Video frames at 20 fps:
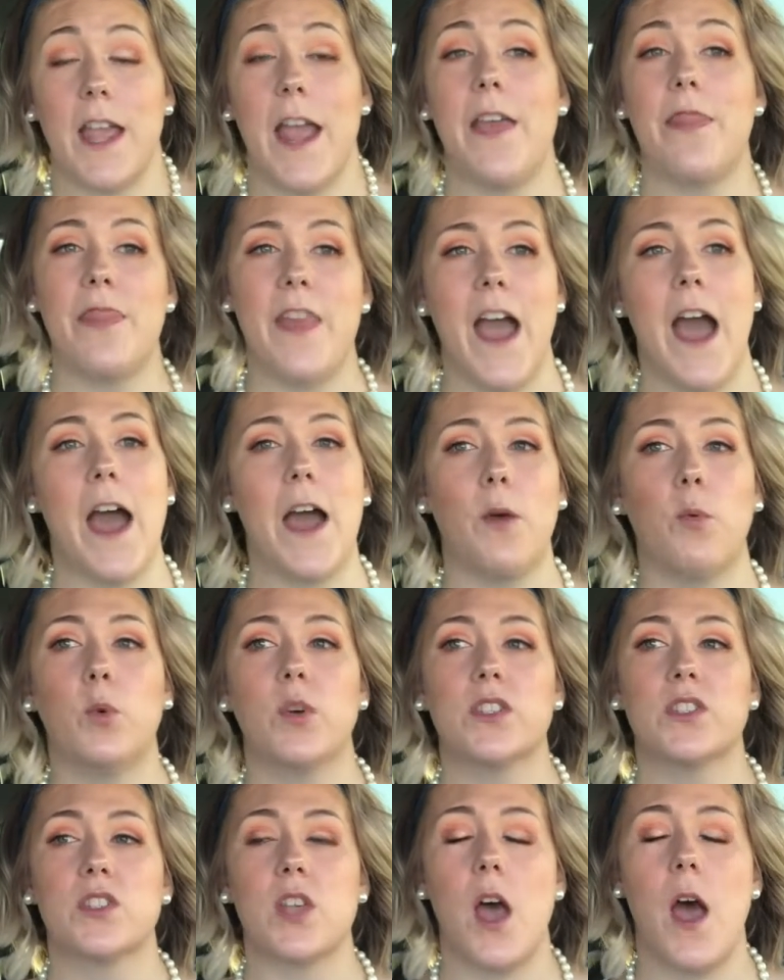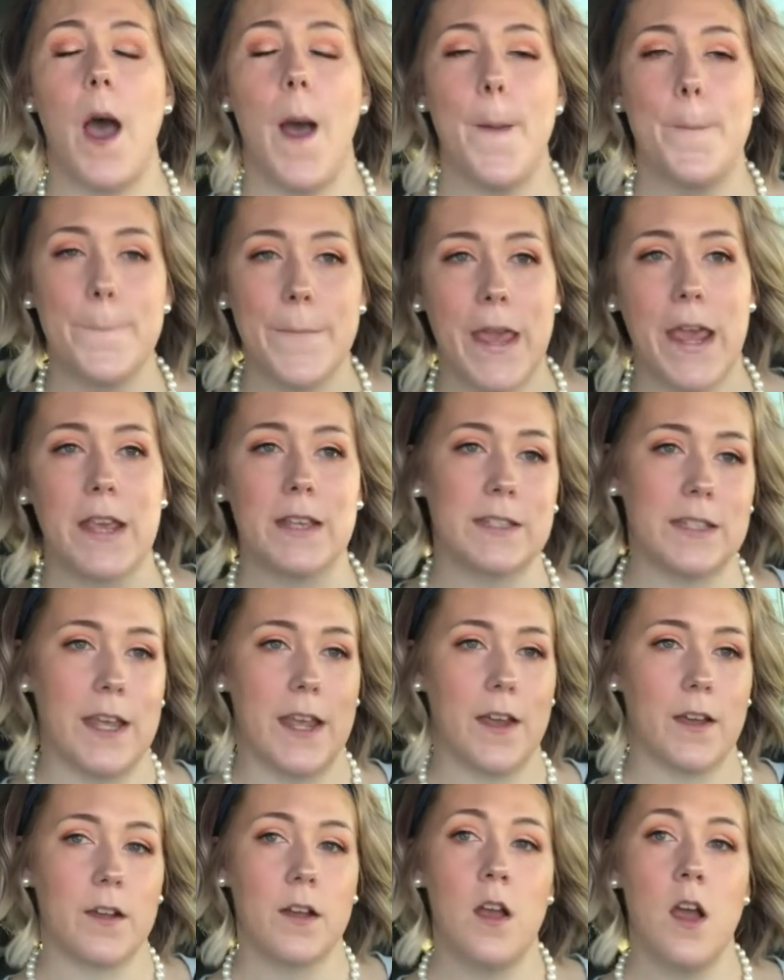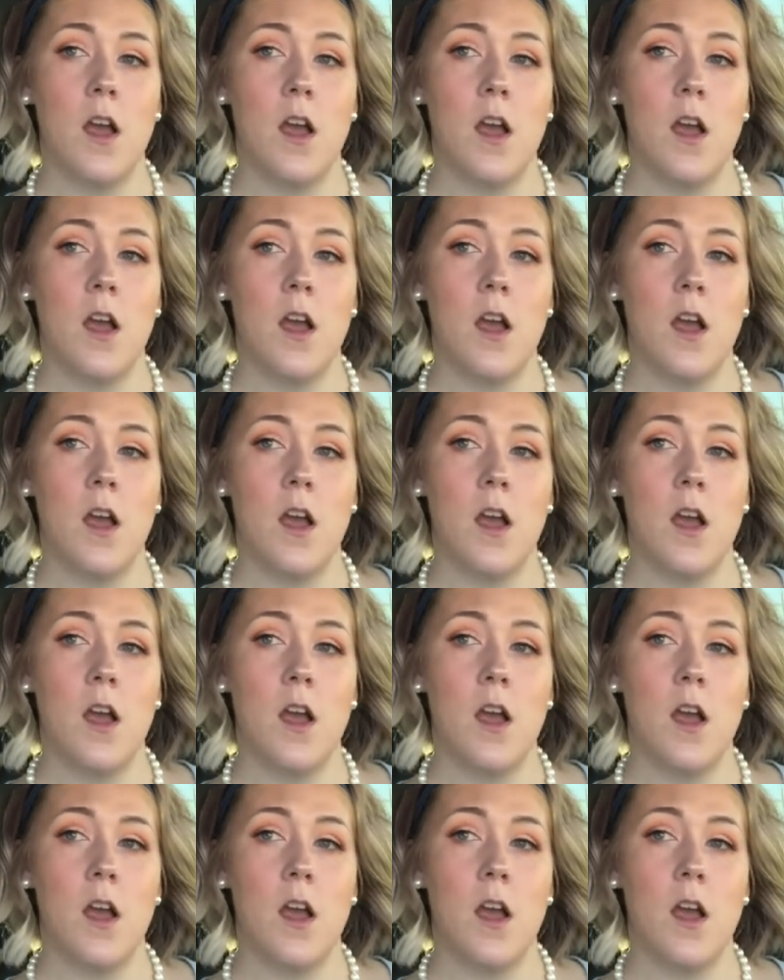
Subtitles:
and that was amazing.